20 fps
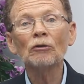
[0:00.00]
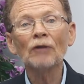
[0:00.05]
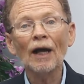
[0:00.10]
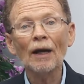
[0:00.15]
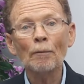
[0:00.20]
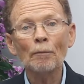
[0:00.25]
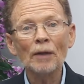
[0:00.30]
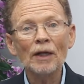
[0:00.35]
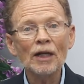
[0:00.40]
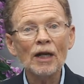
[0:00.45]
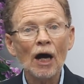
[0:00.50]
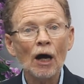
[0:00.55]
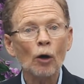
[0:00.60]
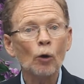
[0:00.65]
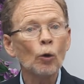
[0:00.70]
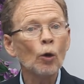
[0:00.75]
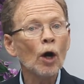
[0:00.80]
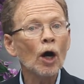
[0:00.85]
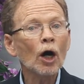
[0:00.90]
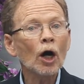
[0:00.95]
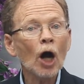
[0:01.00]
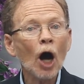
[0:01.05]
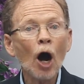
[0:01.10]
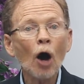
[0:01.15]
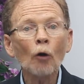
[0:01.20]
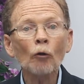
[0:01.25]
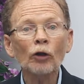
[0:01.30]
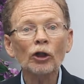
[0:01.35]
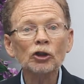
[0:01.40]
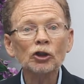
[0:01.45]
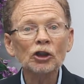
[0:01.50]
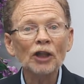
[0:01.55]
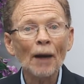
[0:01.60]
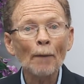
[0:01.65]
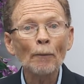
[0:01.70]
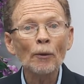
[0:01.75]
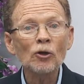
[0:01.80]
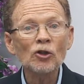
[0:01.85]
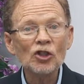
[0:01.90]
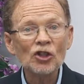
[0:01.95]
you let me know? Call the
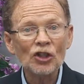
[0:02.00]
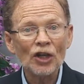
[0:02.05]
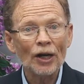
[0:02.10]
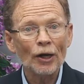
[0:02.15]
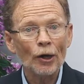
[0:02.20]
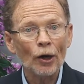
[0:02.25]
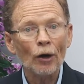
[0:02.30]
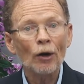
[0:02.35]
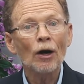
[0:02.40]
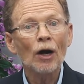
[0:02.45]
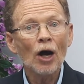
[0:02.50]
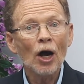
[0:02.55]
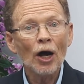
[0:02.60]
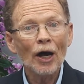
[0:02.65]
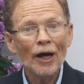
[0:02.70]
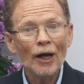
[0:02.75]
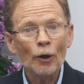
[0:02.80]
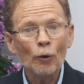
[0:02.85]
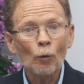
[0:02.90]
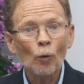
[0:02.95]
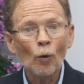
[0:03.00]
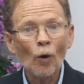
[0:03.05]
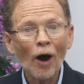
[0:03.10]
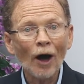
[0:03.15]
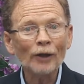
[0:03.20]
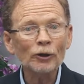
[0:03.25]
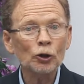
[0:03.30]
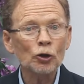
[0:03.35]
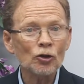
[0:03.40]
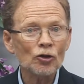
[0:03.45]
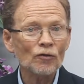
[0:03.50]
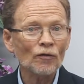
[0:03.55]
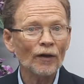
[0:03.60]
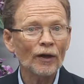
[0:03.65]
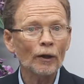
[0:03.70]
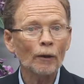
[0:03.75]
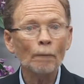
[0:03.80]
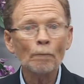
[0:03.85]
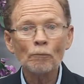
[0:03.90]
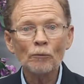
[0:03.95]
Shepherd Center in
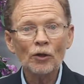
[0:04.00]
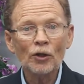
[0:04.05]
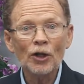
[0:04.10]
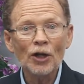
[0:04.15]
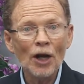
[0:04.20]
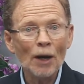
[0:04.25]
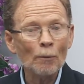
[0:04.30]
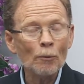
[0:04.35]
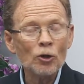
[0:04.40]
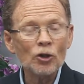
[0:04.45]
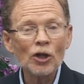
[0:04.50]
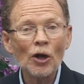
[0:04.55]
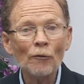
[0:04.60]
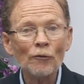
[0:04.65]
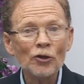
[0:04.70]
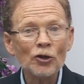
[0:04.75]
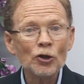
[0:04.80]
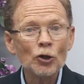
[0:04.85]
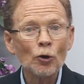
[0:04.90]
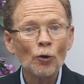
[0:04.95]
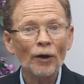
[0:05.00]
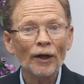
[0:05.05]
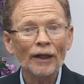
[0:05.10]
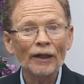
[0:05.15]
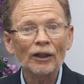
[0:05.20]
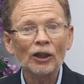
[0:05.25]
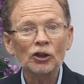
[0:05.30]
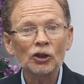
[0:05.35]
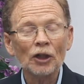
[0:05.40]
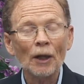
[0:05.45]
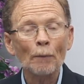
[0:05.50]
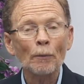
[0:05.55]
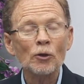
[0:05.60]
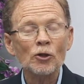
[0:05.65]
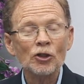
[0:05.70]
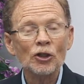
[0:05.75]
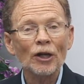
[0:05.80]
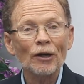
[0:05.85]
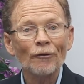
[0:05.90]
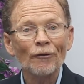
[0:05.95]
Rogersville. The number's on the screen. The Shepherd
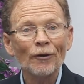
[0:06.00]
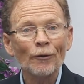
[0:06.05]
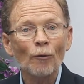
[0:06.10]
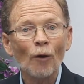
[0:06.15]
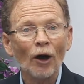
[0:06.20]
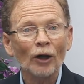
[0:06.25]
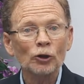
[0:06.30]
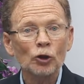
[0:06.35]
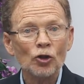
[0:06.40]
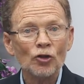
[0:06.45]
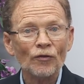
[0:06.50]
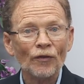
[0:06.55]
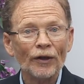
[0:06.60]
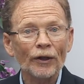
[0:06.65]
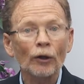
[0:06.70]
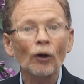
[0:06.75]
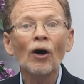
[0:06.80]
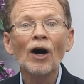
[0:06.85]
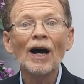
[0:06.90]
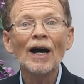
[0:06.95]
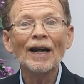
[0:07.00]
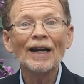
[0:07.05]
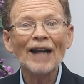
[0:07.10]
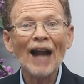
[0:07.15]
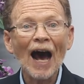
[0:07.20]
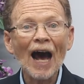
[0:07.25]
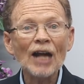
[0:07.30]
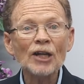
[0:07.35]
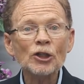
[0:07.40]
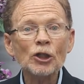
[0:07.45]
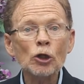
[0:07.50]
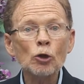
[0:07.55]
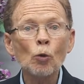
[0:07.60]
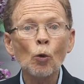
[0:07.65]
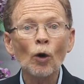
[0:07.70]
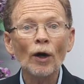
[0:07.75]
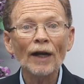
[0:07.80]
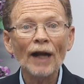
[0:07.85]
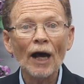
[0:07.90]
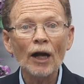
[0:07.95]
Center in Rogersville,
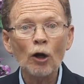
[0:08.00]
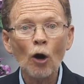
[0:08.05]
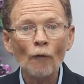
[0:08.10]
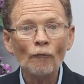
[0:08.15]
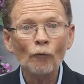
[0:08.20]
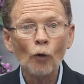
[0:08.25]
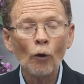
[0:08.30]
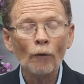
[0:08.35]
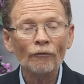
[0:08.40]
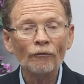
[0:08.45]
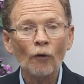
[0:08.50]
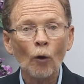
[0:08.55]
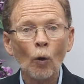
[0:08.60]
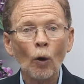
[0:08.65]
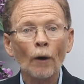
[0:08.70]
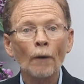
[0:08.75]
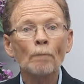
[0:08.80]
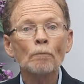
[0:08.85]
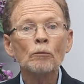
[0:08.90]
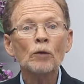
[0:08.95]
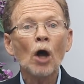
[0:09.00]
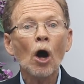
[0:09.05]
921-8044.